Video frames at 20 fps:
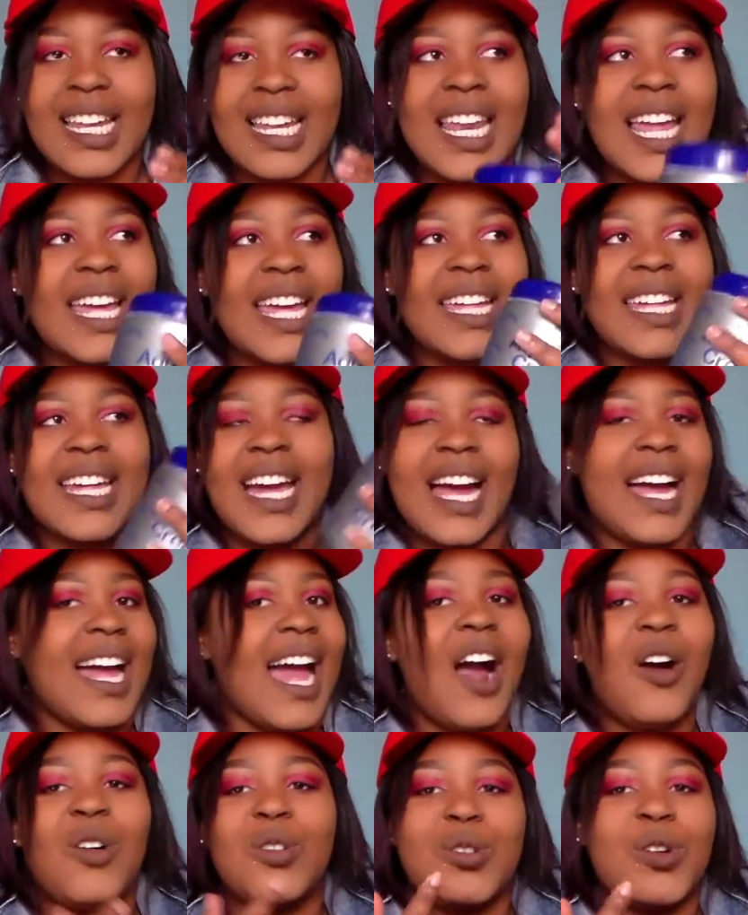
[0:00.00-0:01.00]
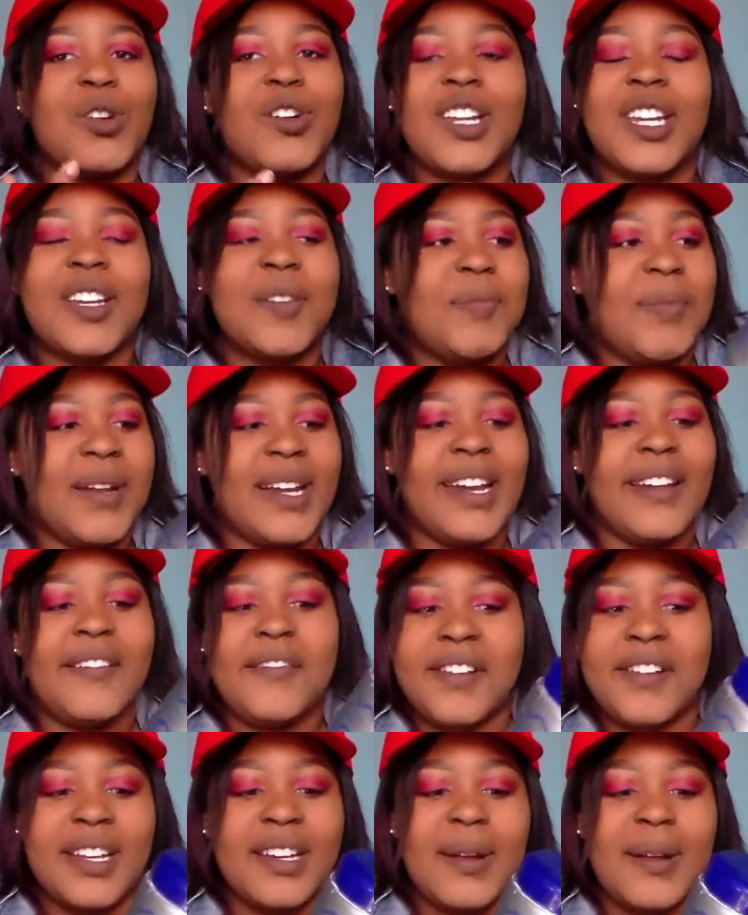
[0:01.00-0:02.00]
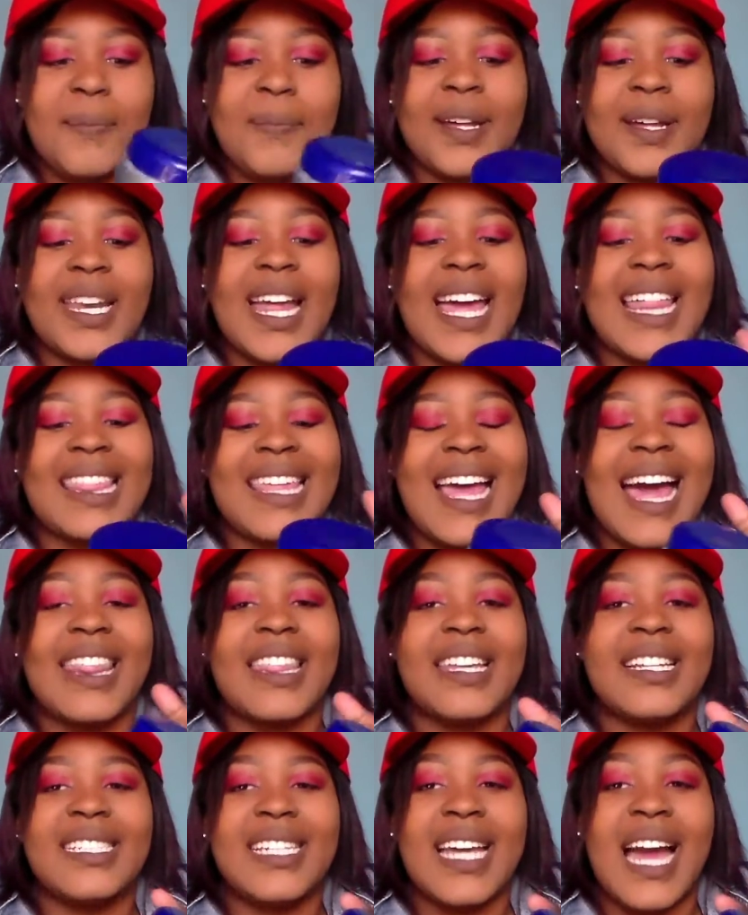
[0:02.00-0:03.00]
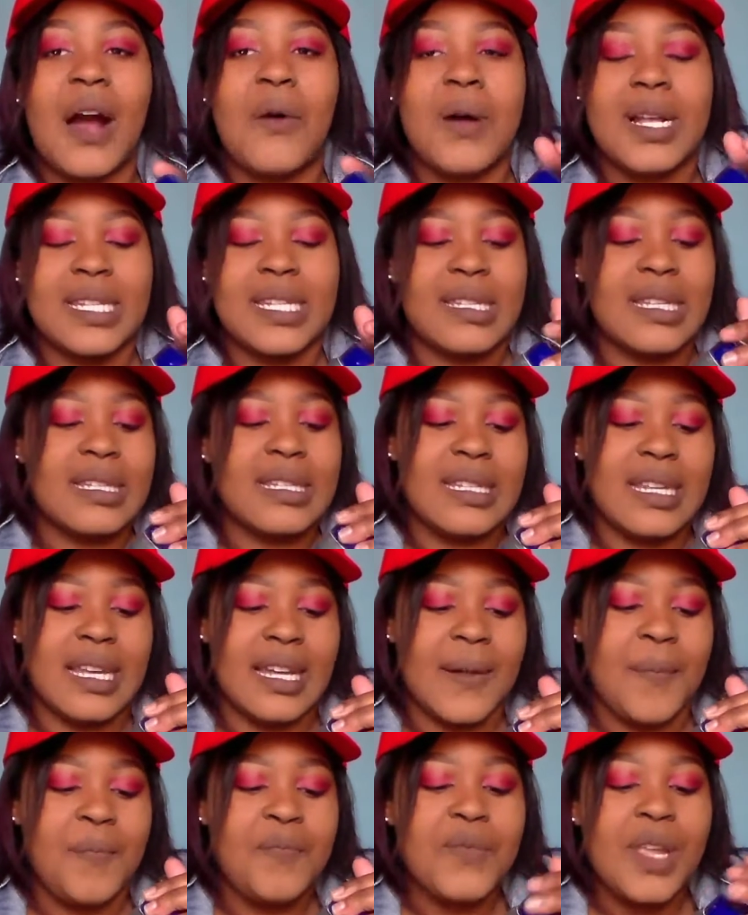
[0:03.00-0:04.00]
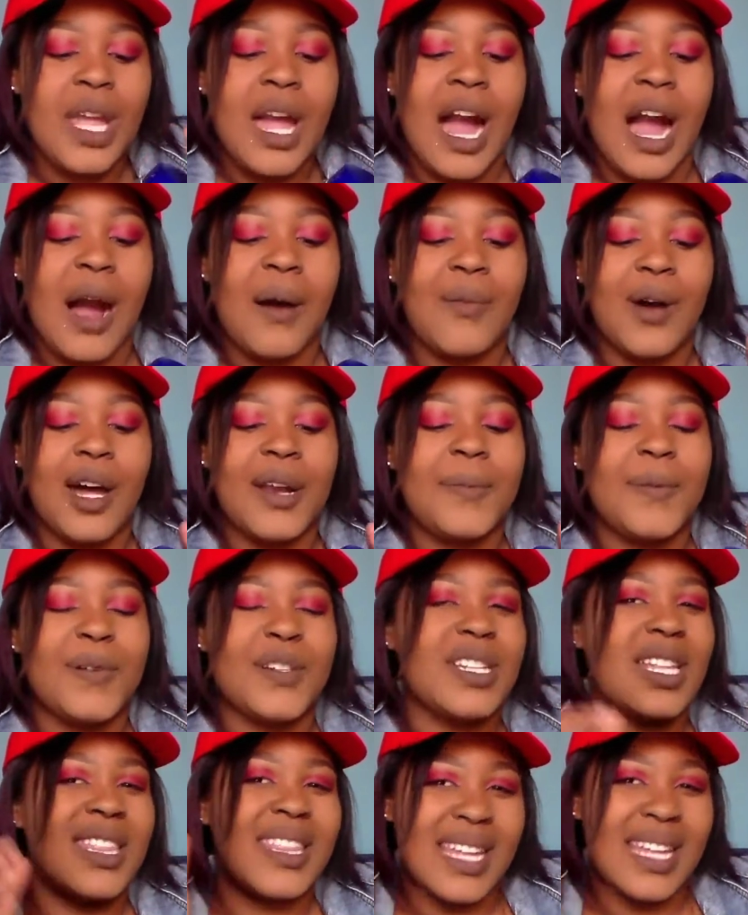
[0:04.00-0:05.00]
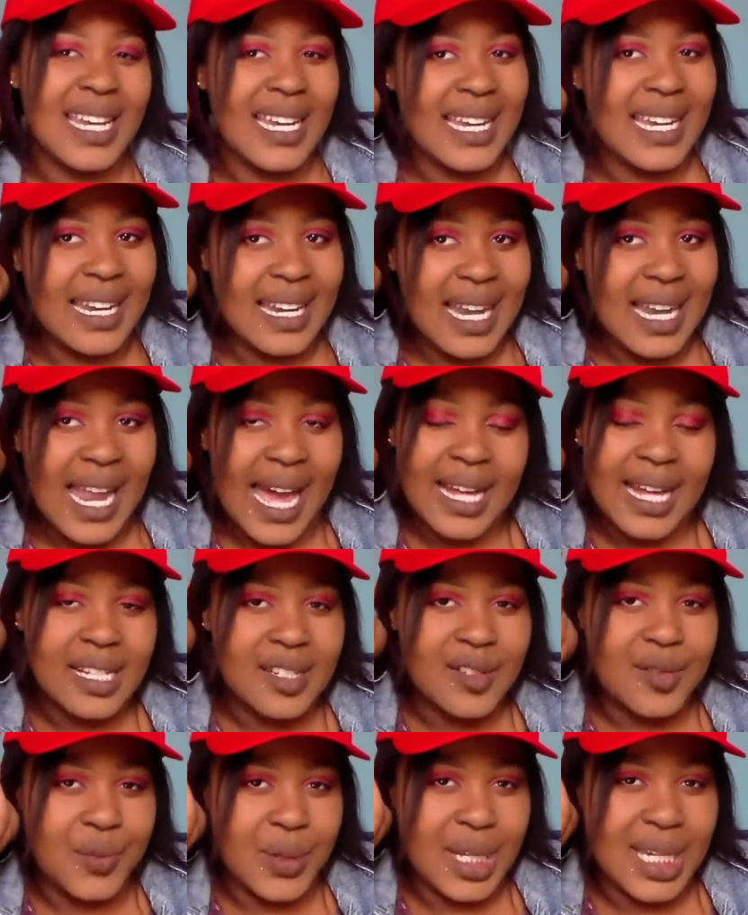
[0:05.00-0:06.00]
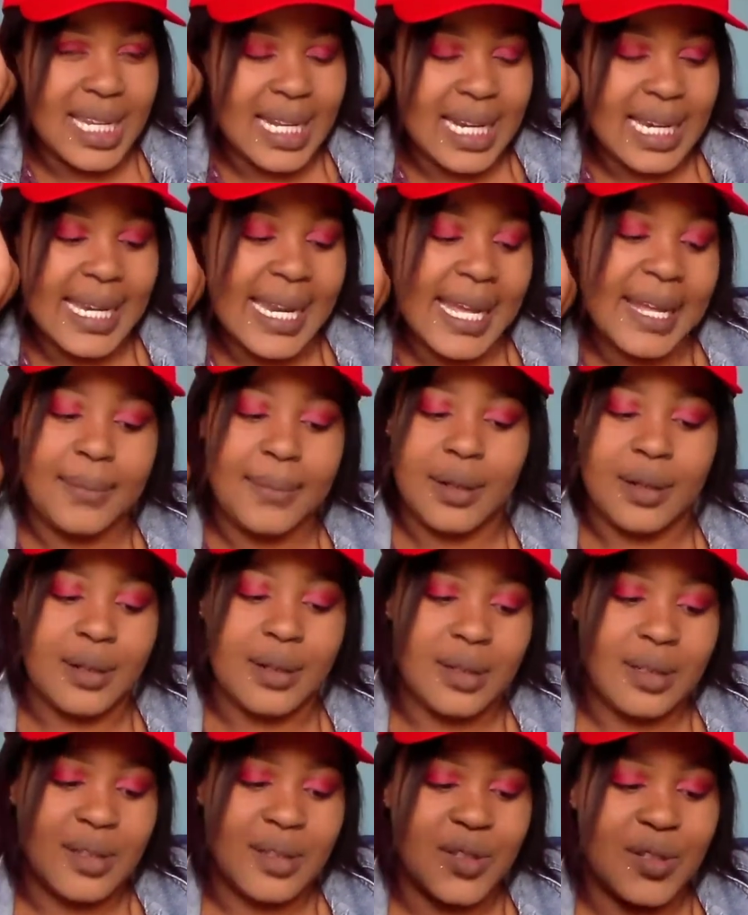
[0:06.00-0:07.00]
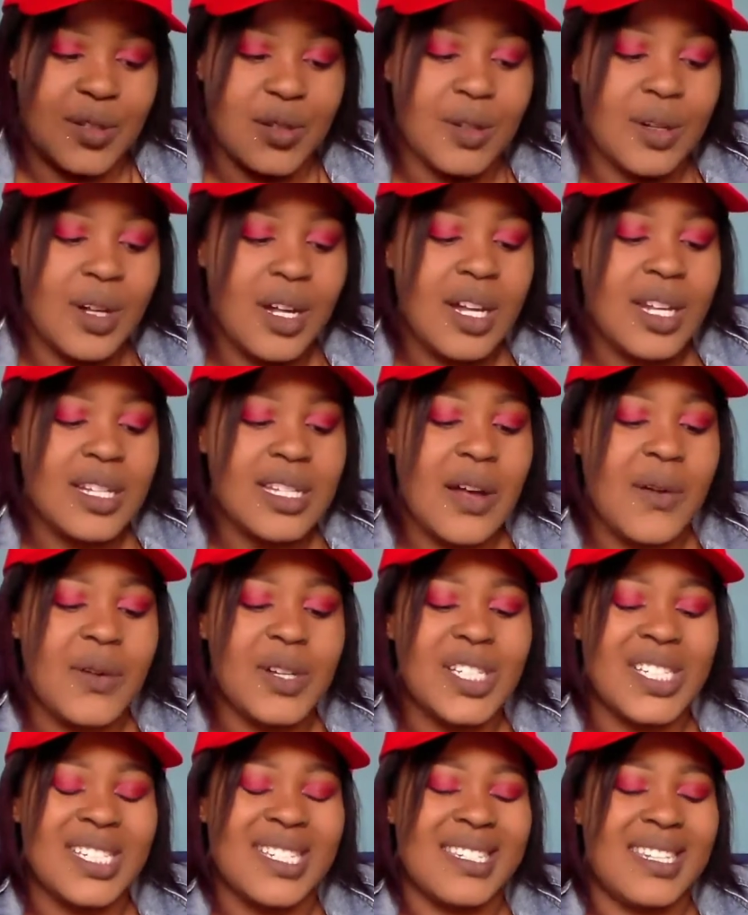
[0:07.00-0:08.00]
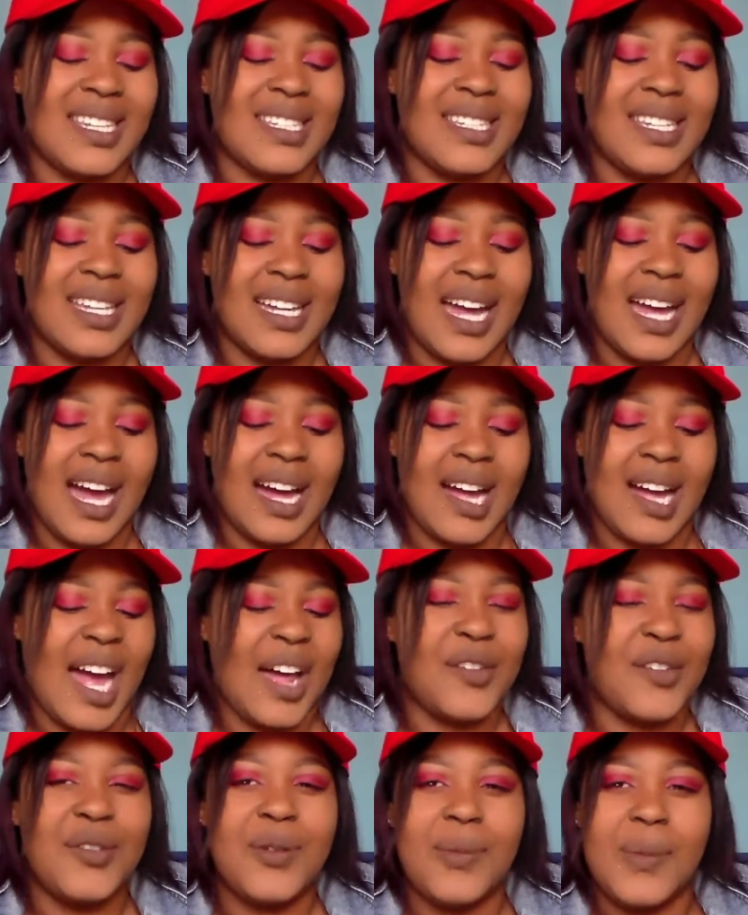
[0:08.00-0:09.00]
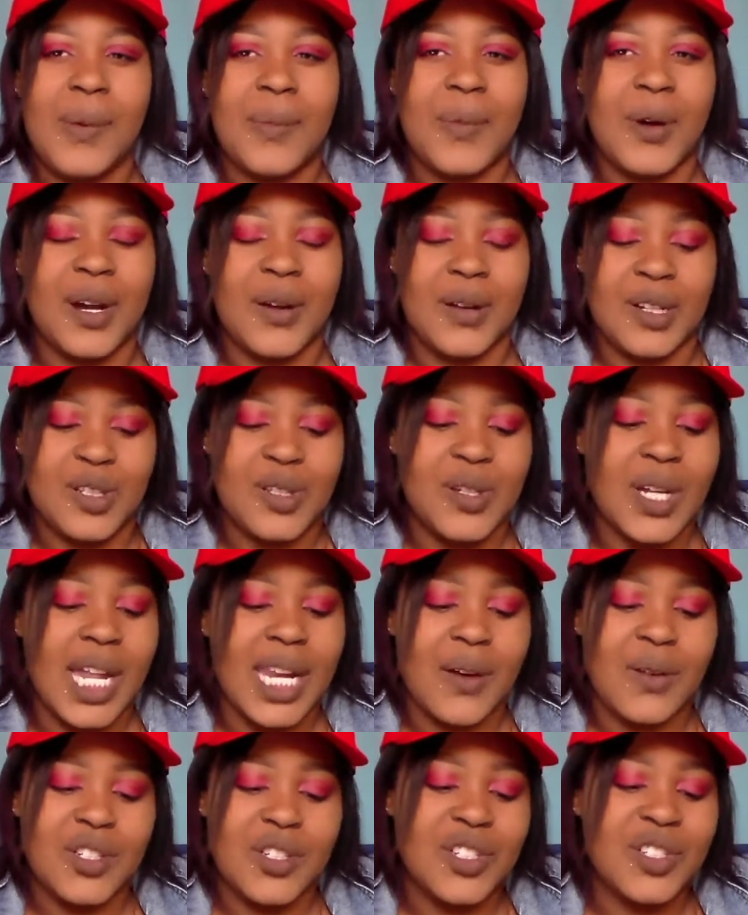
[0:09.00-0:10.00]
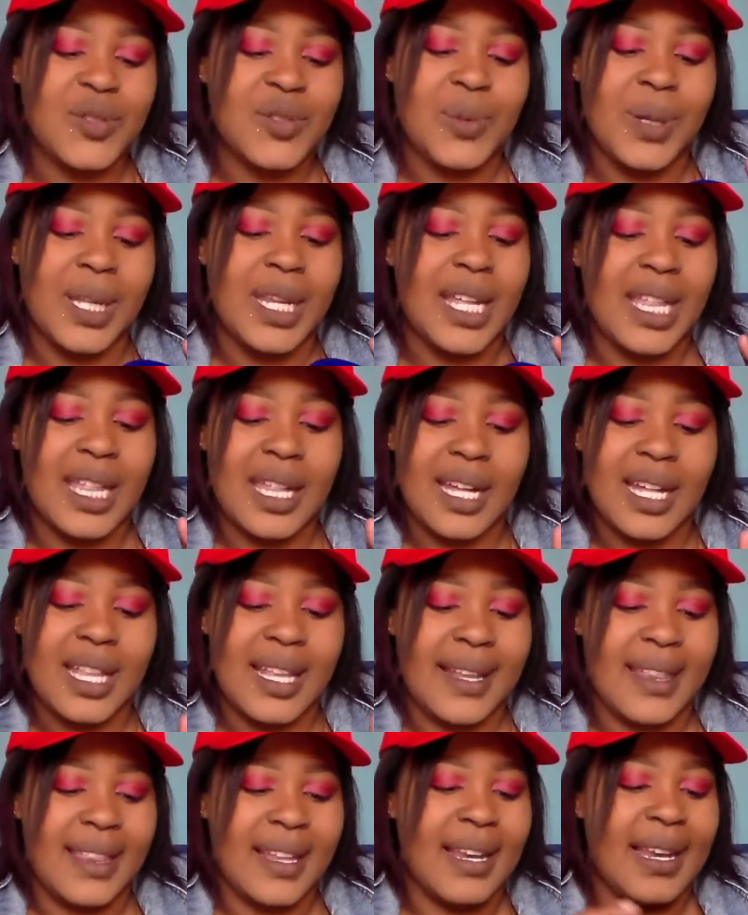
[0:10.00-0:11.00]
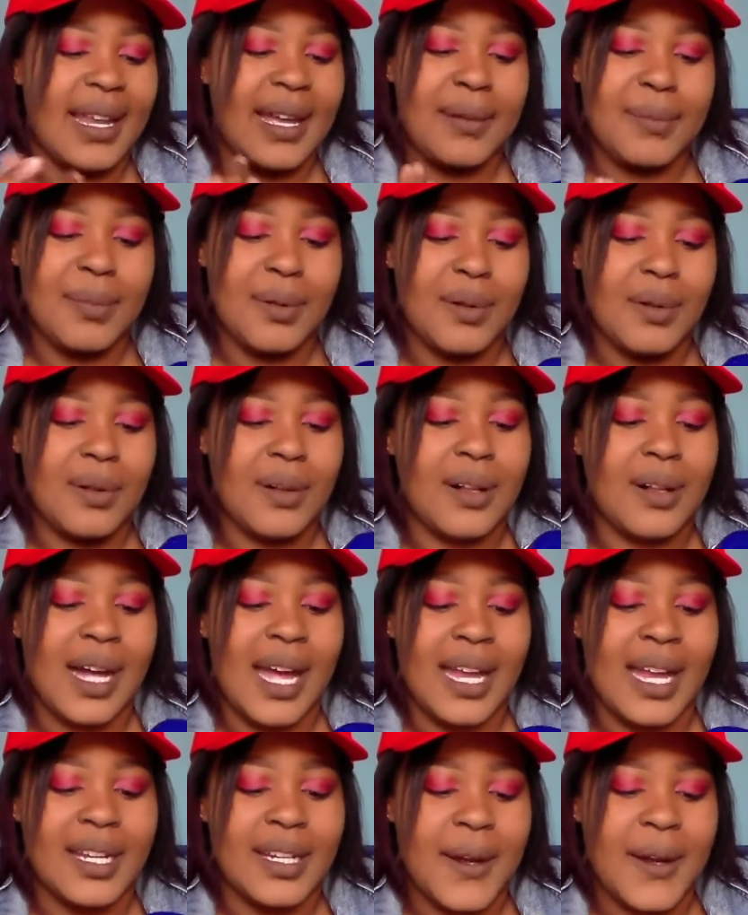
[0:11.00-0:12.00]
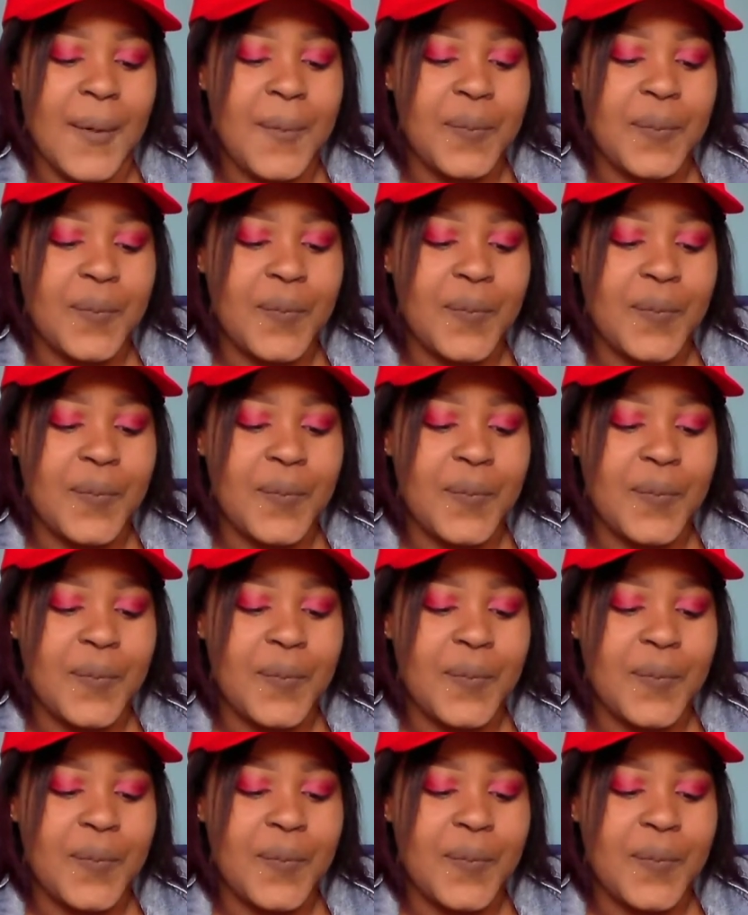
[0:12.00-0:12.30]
Like, I also couldn't believe it, but the other day I was sitting, I'm one person that likes reading labels, you know, so I was just sitting, I don't remember what I was doing, and I was just reading the label and